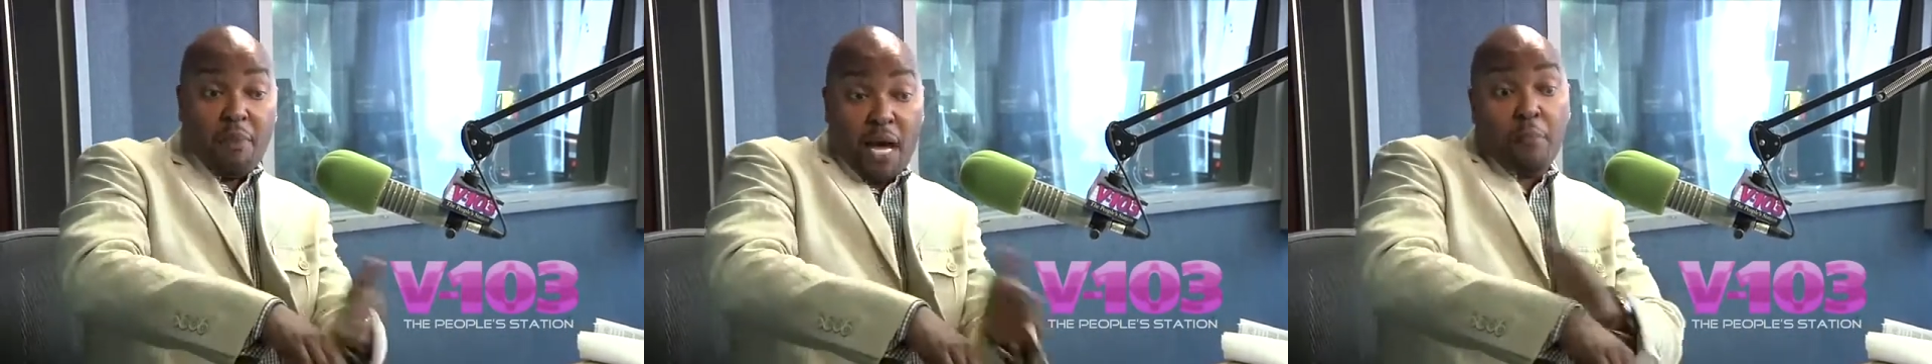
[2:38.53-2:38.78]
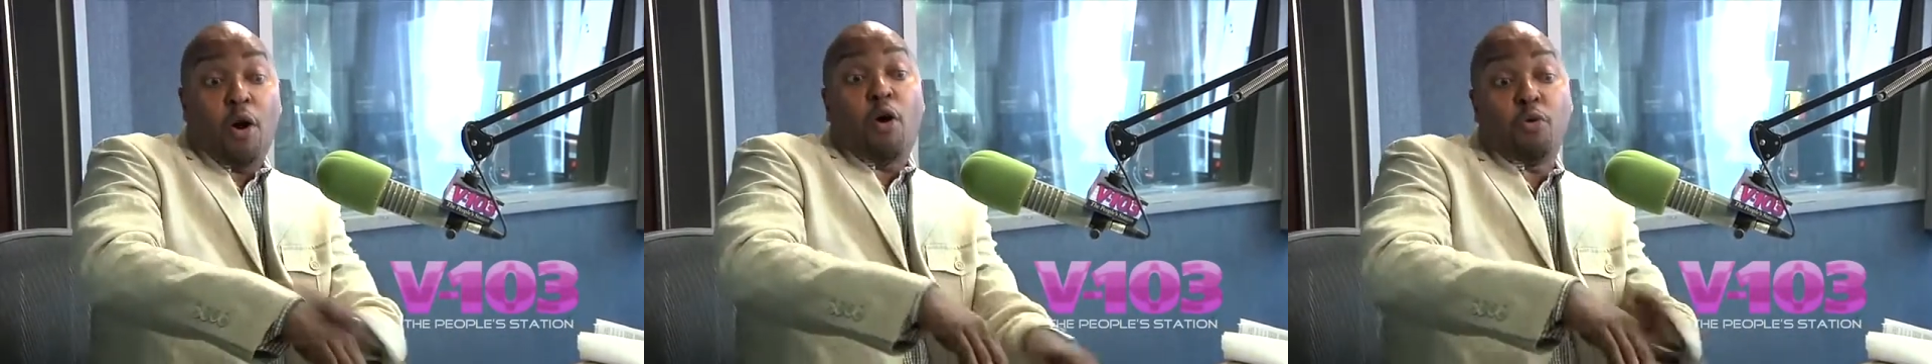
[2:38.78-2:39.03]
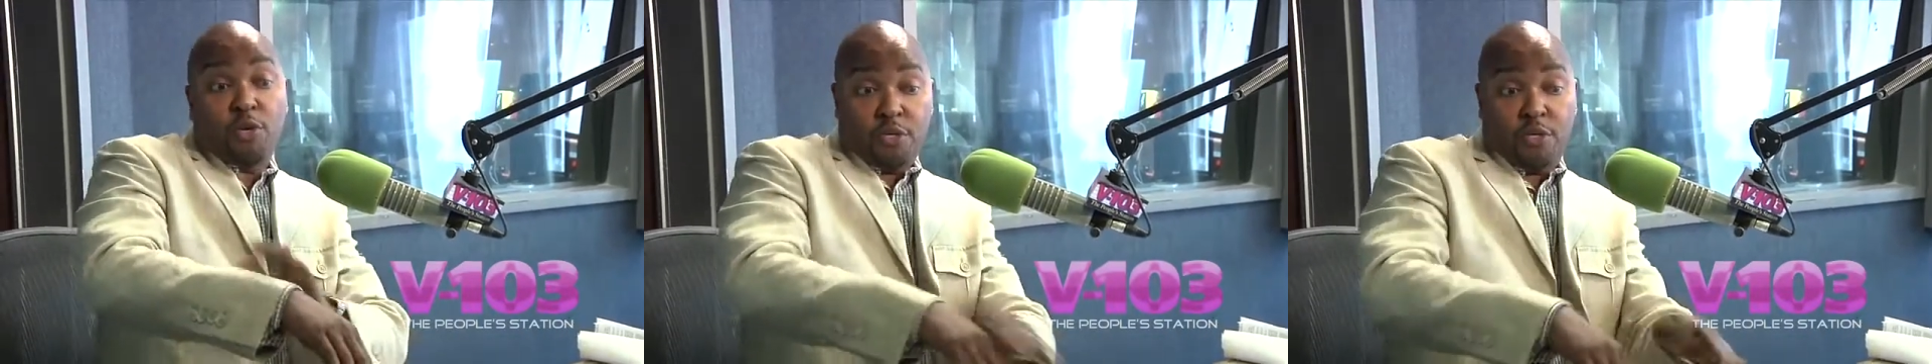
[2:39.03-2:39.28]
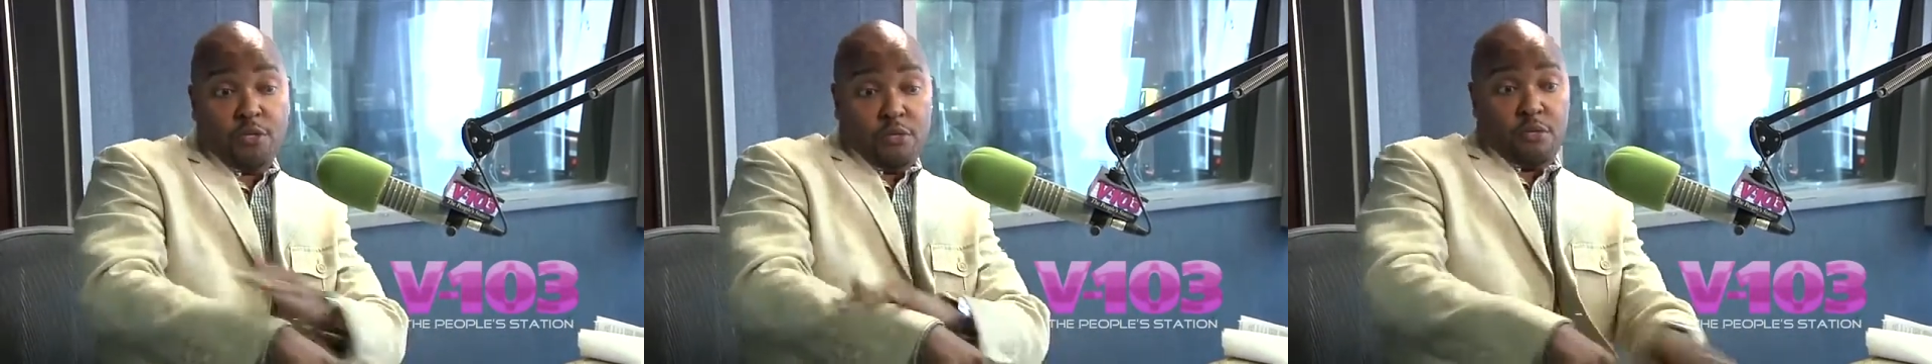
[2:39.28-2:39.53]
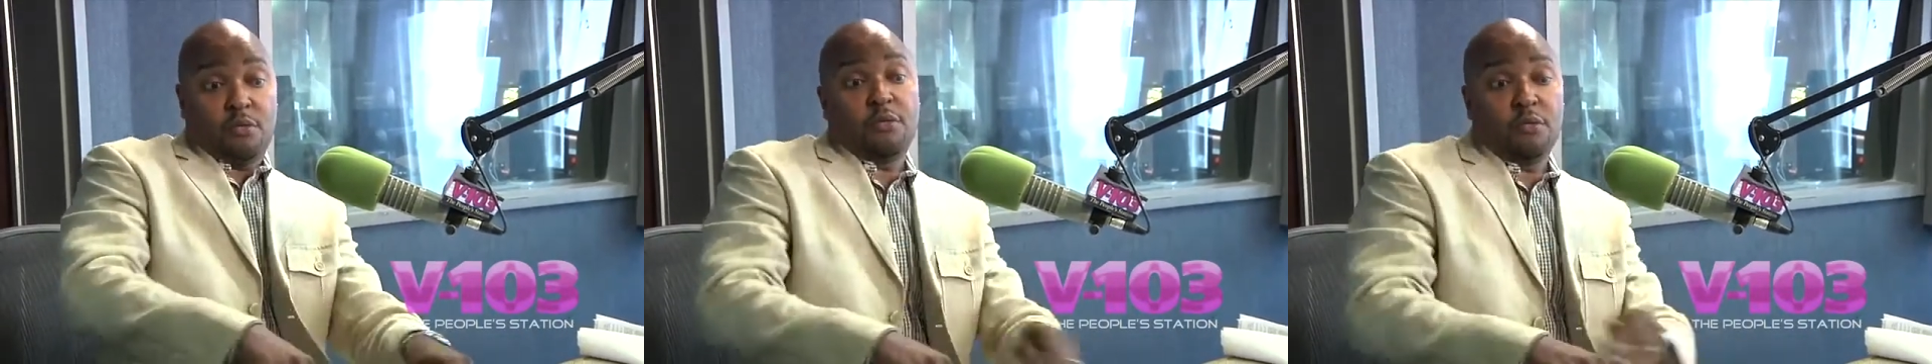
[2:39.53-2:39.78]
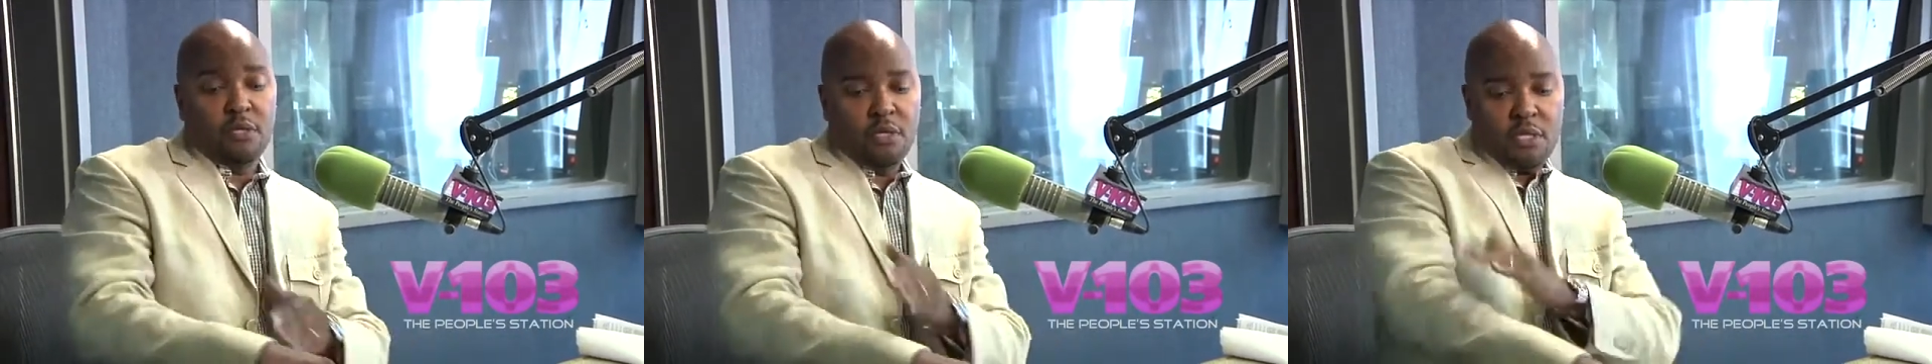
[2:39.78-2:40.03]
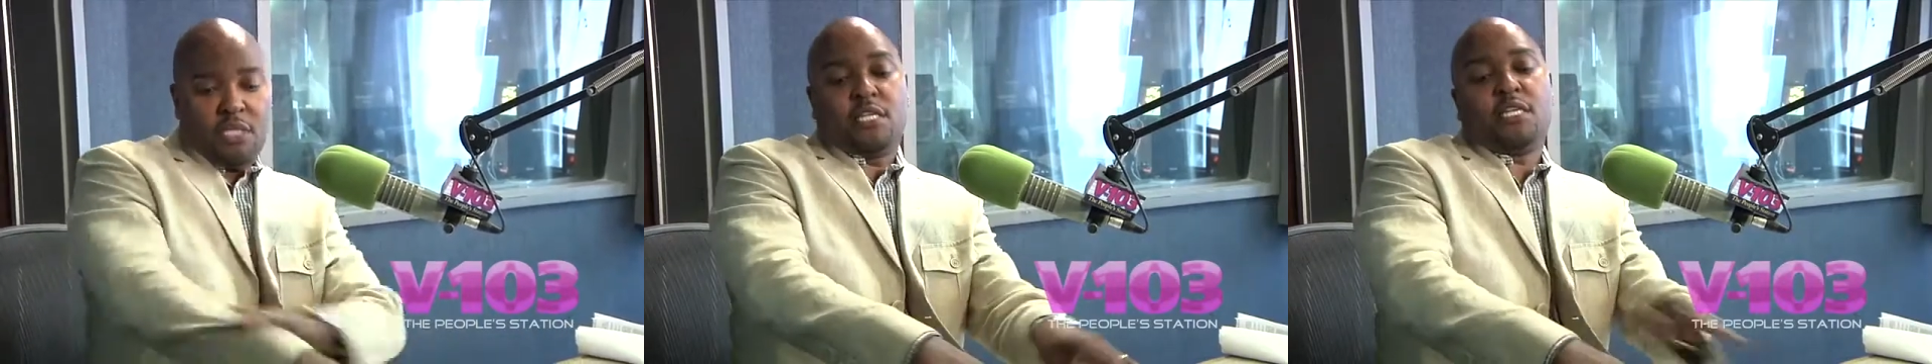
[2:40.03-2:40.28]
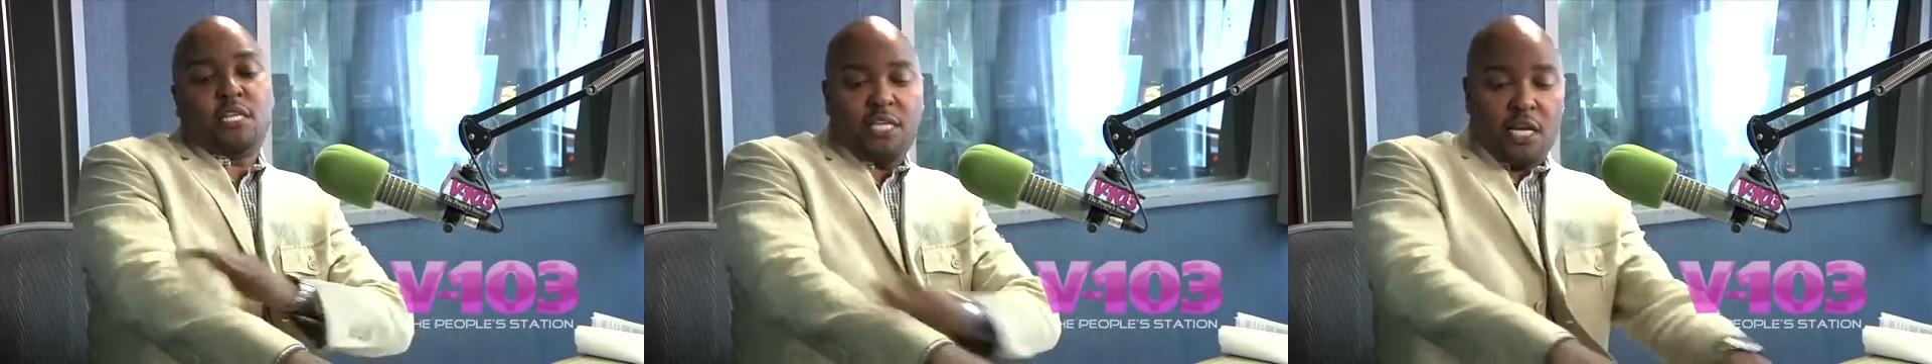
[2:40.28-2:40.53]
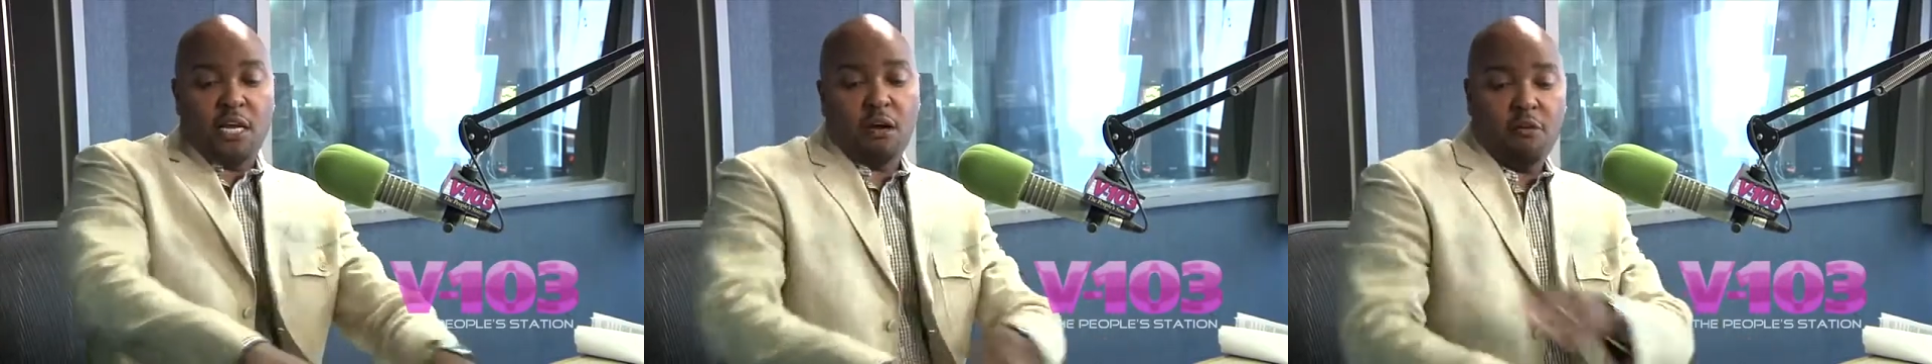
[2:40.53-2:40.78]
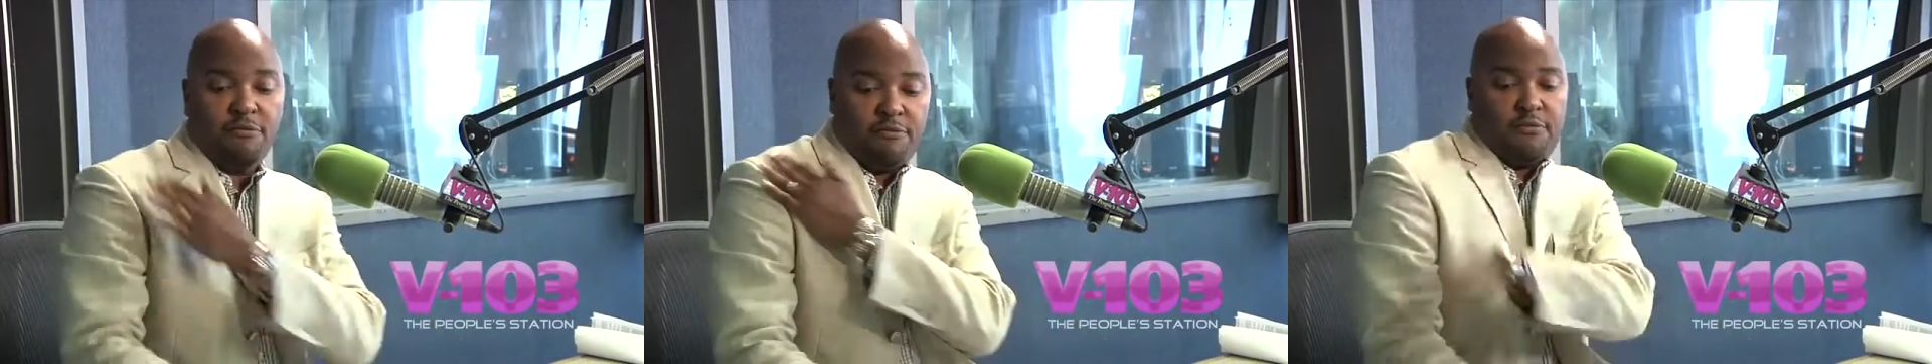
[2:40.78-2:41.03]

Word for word: mama on you. Get, get that off.